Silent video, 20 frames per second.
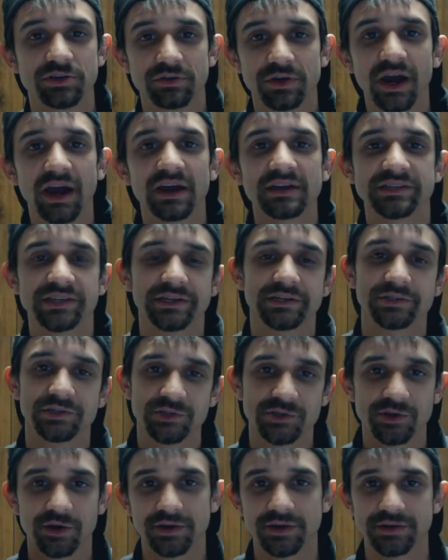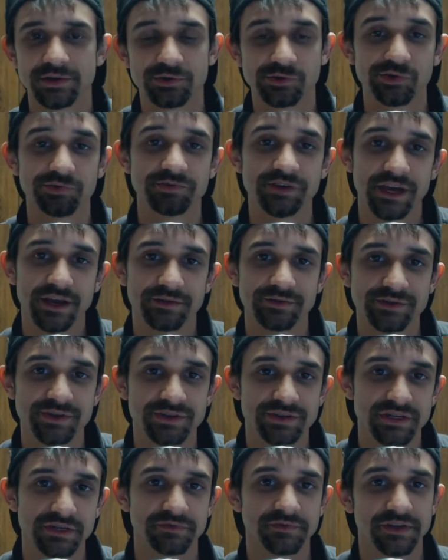you guys that are starting YouTube channels and
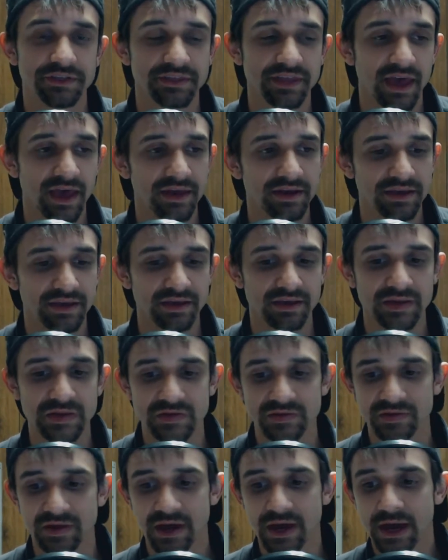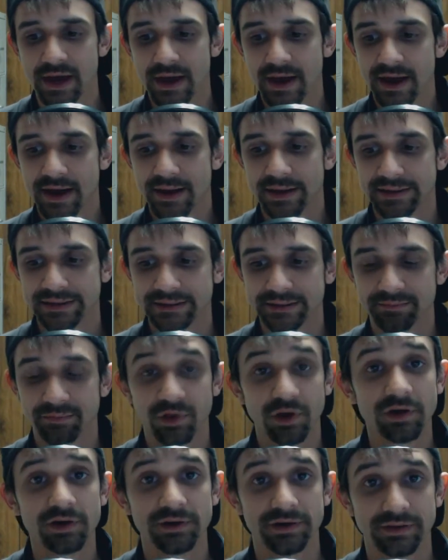stuff like that is
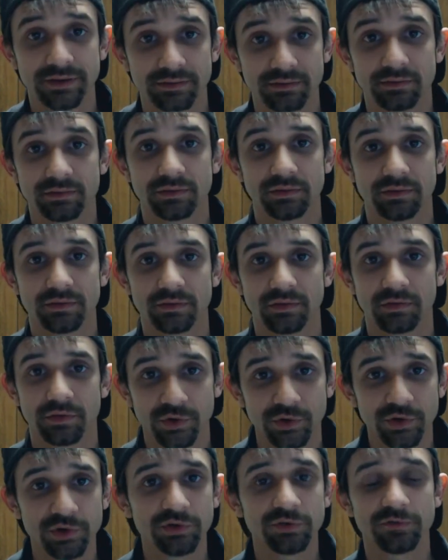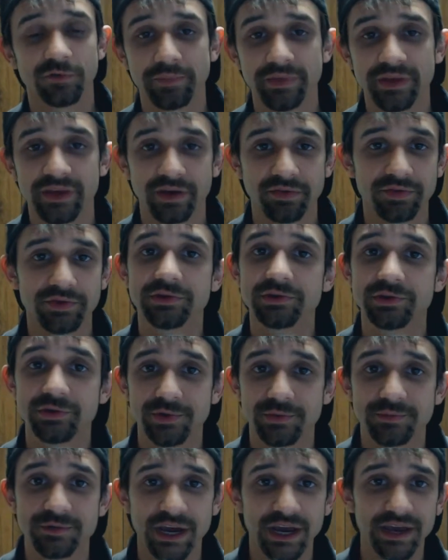learn. Learn from the other
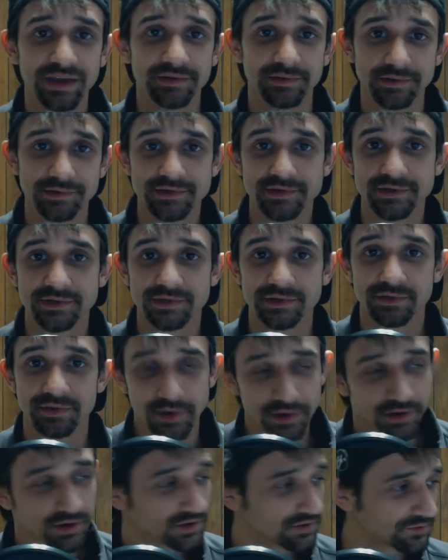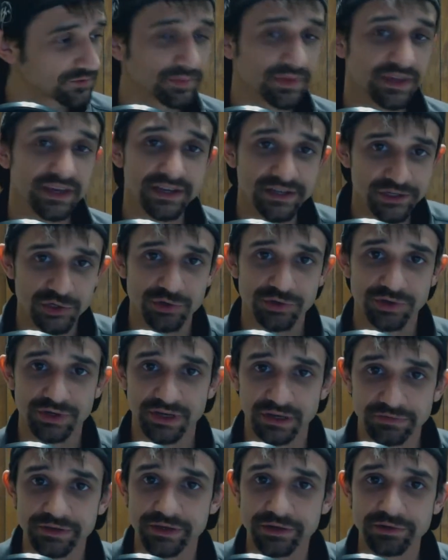YouTube channels. Learn from the history
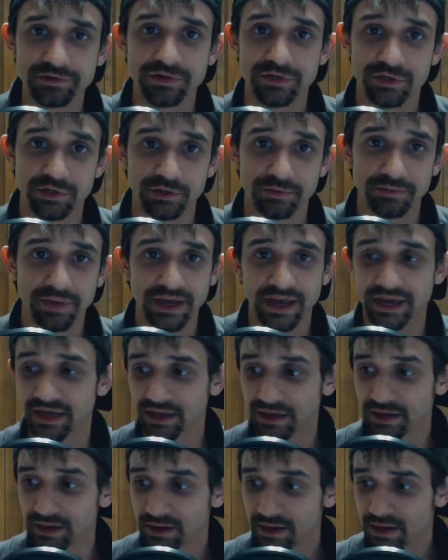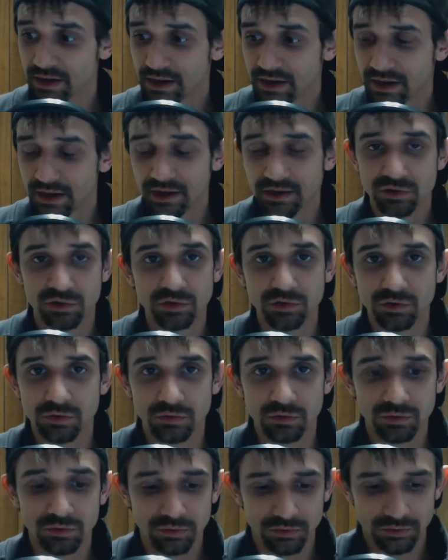of the YouTube, and
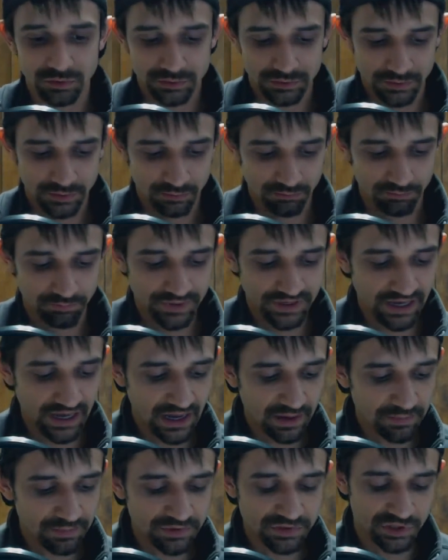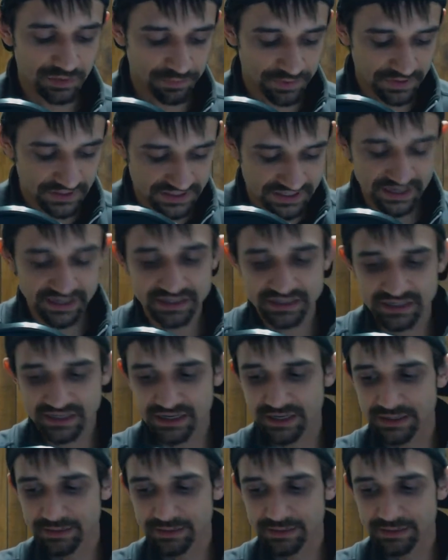you'll be able to predict